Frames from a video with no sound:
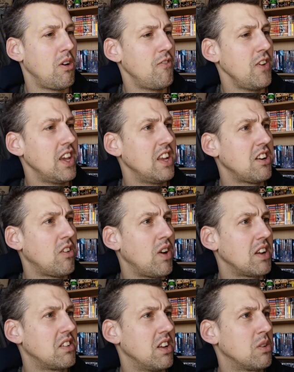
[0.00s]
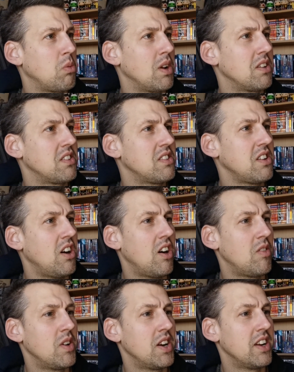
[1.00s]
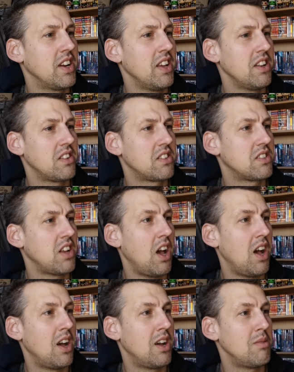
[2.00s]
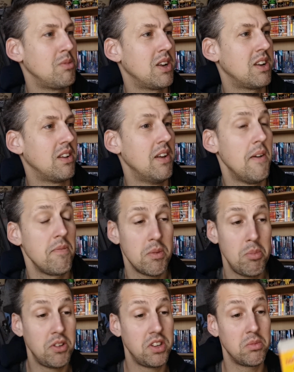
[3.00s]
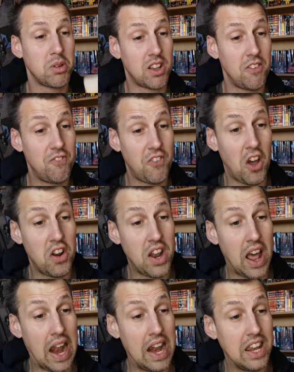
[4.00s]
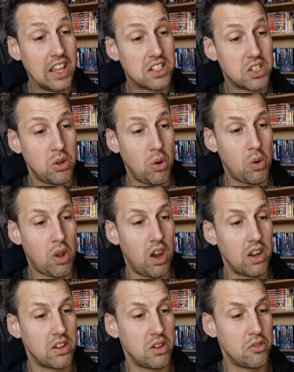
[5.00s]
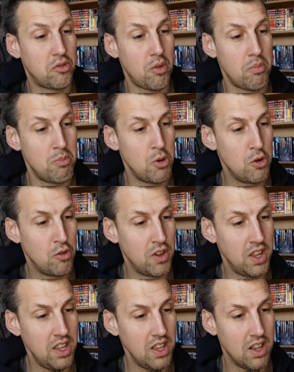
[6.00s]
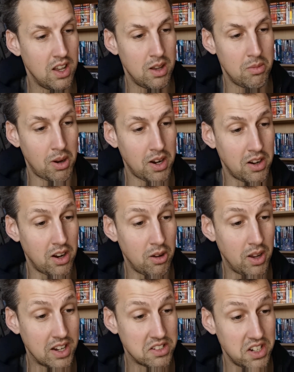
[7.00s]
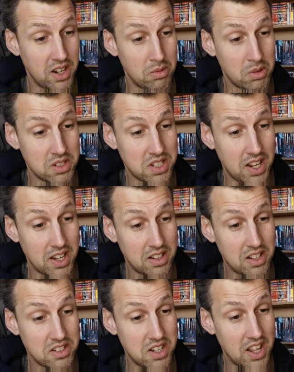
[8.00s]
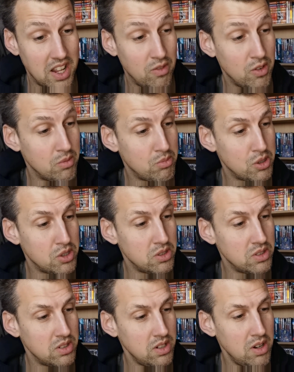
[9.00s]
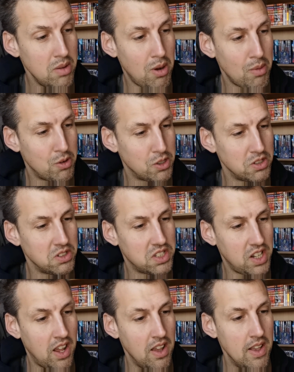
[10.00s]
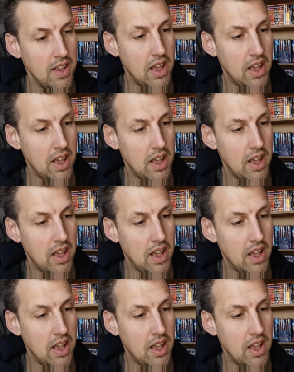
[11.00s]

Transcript: I think he directs it as well as starring in it. But it seems like a fun little kind of movie. I don't know, actually. I'm going to say, does he even produce? Oh, he might produce it.